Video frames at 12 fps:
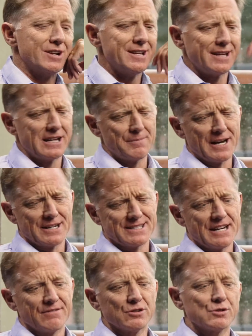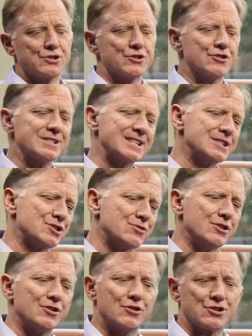there anything about its evolution or its
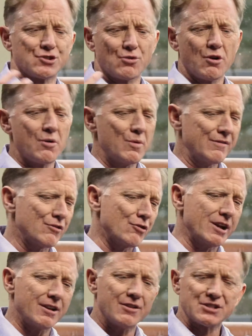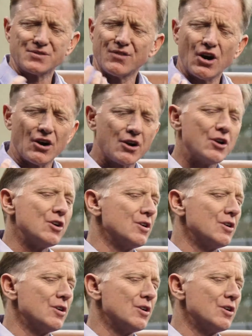history or the story we've created thus far